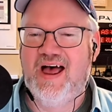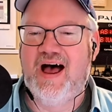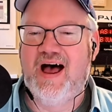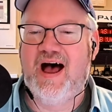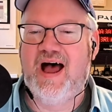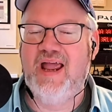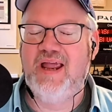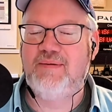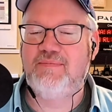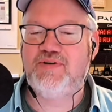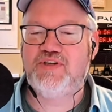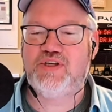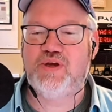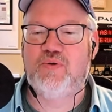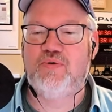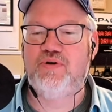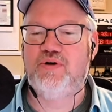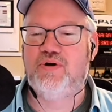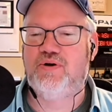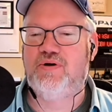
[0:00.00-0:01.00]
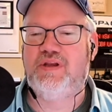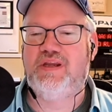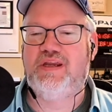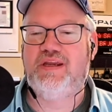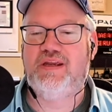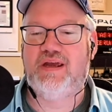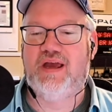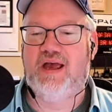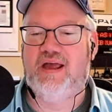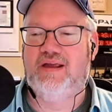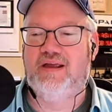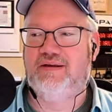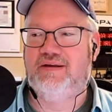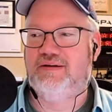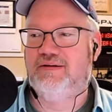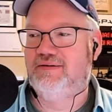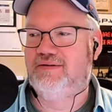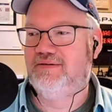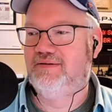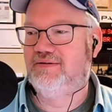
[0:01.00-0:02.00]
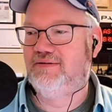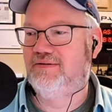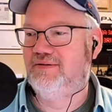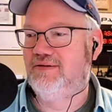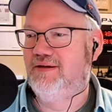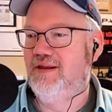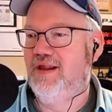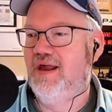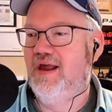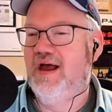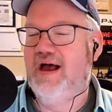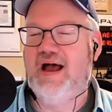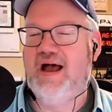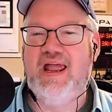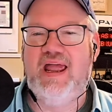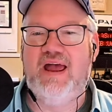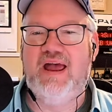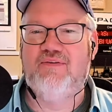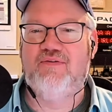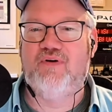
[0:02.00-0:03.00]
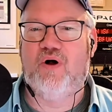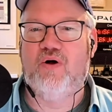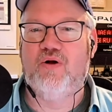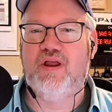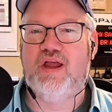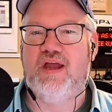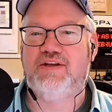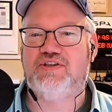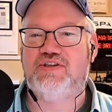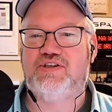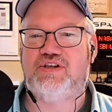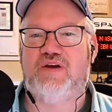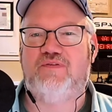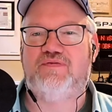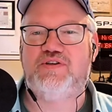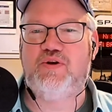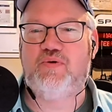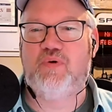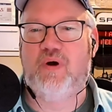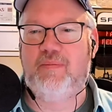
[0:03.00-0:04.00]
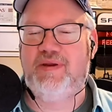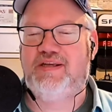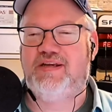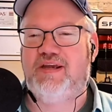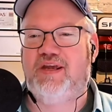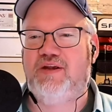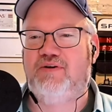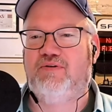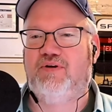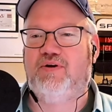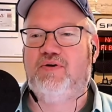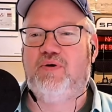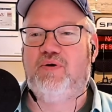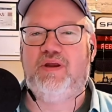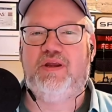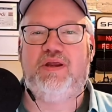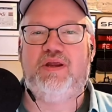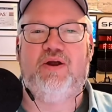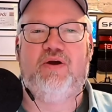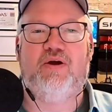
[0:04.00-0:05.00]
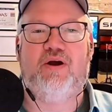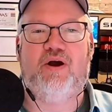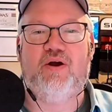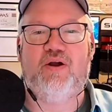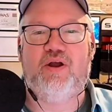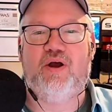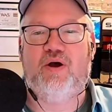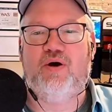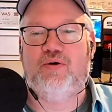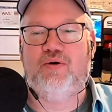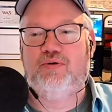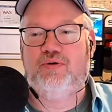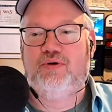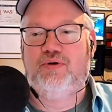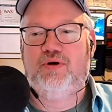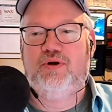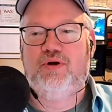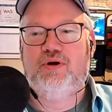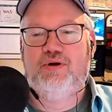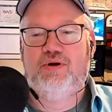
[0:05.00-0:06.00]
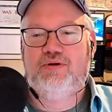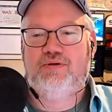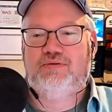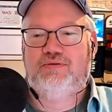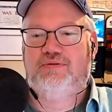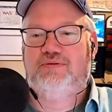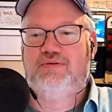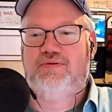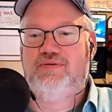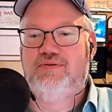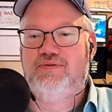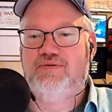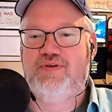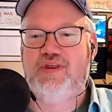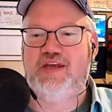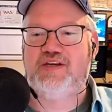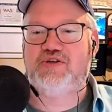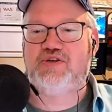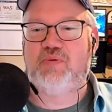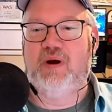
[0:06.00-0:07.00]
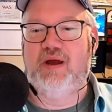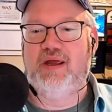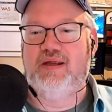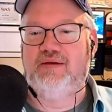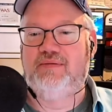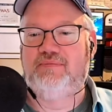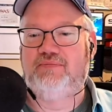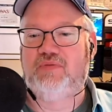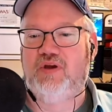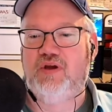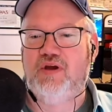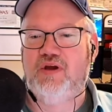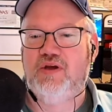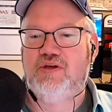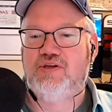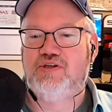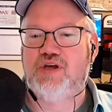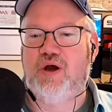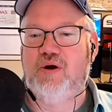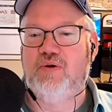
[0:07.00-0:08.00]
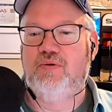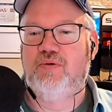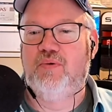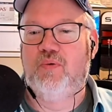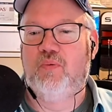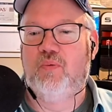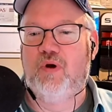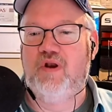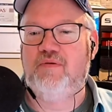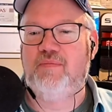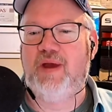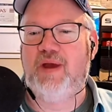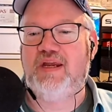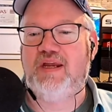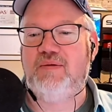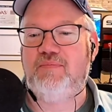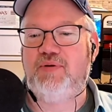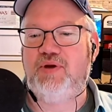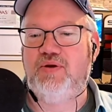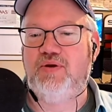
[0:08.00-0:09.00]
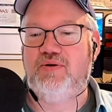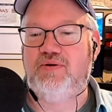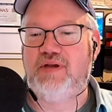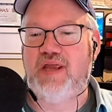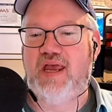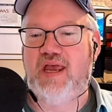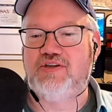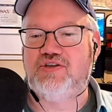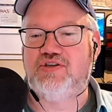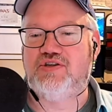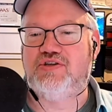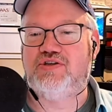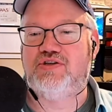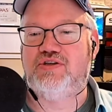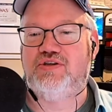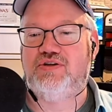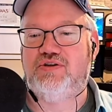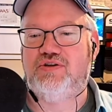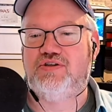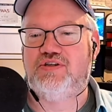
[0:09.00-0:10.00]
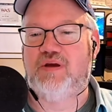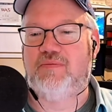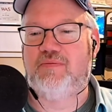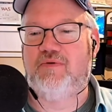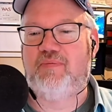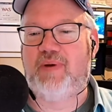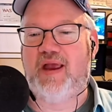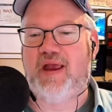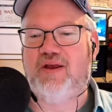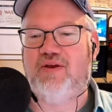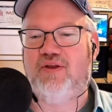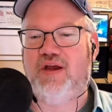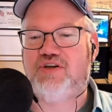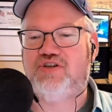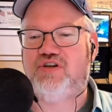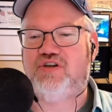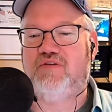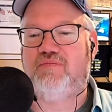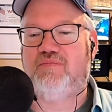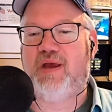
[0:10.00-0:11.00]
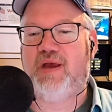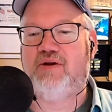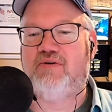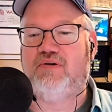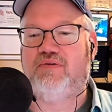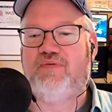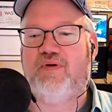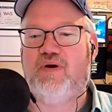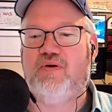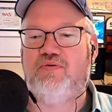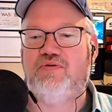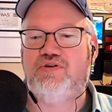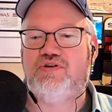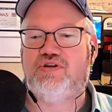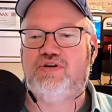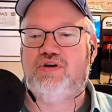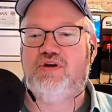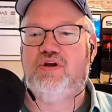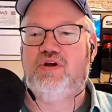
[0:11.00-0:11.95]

I, am no, so nerdy. Ahead. I have all kinds of stuff. So you want me to tell you real quick? Here, I'll go. Yeah. This way. So, one of my computer desks, some of my collection of microphones.